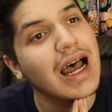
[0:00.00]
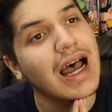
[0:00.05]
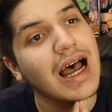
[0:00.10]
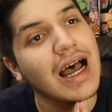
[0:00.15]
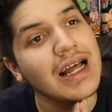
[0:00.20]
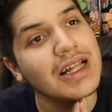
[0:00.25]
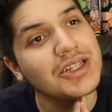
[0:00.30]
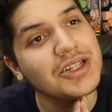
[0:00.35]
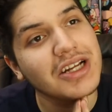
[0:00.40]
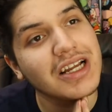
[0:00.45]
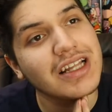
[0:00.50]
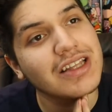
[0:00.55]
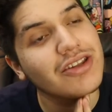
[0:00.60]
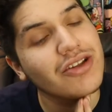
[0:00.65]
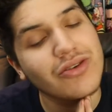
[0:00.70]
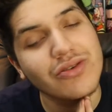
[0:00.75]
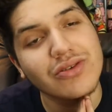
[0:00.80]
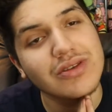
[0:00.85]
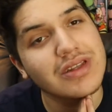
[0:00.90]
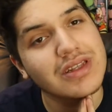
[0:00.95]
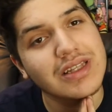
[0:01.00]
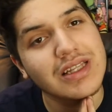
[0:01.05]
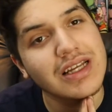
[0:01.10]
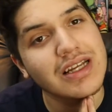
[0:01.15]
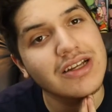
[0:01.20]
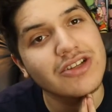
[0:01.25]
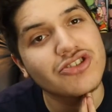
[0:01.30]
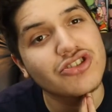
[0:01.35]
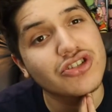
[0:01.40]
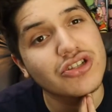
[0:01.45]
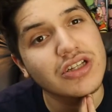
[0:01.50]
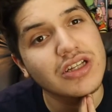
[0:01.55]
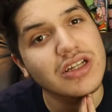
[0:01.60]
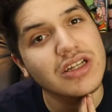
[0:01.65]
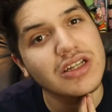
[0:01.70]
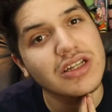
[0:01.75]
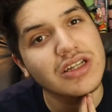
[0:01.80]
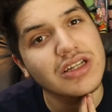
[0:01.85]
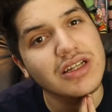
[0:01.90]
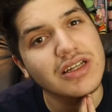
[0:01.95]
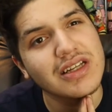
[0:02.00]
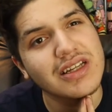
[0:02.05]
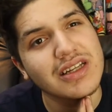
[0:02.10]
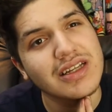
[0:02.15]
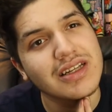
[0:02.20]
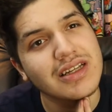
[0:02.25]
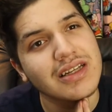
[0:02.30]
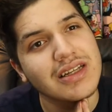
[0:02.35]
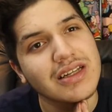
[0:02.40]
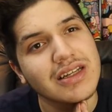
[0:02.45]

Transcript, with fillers: I honestly, I don't think she,